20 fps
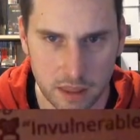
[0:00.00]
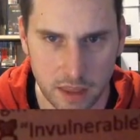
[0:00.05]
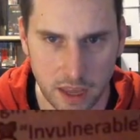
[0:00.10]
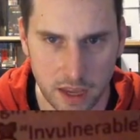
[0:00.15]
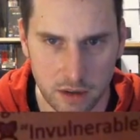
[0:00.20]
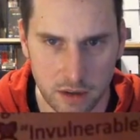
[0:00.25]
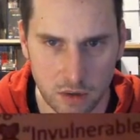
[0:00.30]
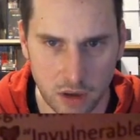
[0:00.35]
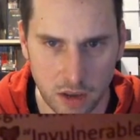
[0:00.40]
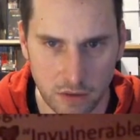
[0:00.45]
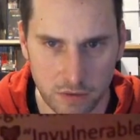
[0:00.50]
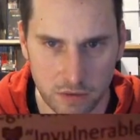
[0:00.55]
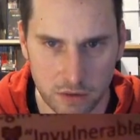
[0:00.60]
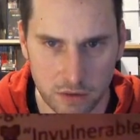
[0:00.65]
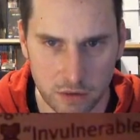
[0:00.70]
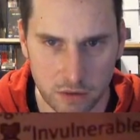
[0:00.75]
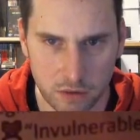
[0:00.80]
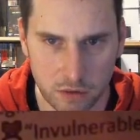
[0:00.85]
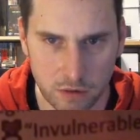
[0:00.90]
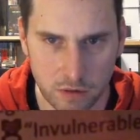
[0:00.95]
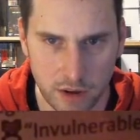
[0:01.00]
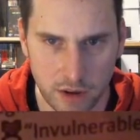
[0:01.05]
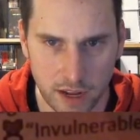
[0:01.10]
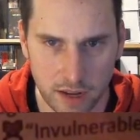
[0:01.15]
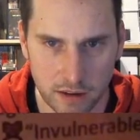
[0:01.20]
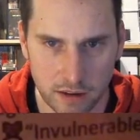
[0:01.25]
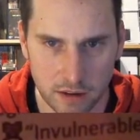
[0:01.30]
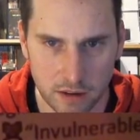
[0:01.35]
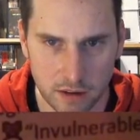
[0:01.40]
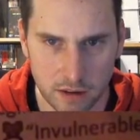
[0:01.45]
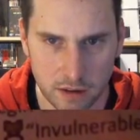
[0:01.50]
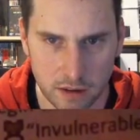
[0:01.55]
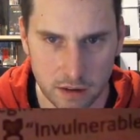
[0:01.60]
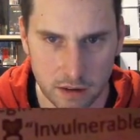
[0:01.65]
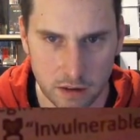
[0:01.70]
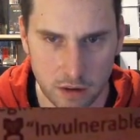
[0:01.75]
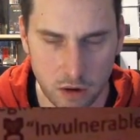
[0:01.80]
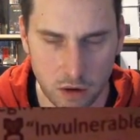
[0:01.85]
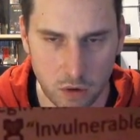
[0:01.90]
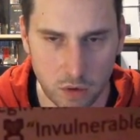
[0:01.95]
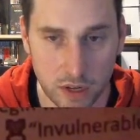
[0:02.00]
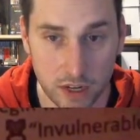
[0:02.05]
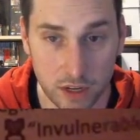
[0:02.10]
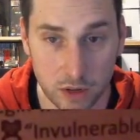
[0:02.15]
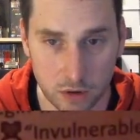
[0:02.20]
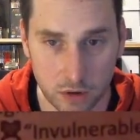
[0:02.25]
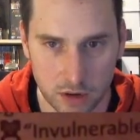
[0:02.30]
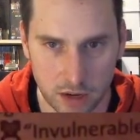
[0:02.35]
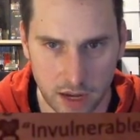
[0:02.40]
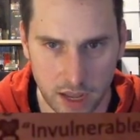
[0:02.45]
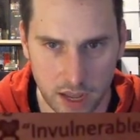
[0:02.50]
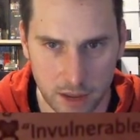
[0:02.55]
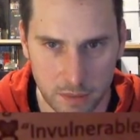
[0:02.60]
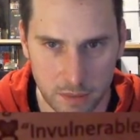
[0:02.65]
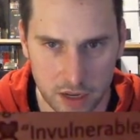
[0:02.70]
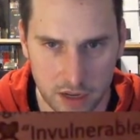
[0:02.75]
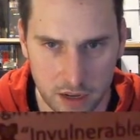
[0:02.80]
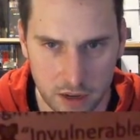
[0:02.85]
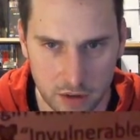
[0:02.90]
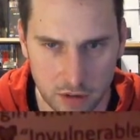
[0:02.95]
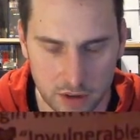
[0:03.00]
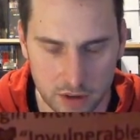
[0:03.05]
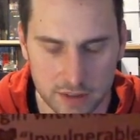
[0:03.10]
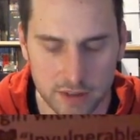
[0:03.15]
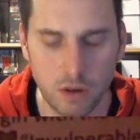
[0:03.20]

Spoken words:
then you have to create only good alignment heroes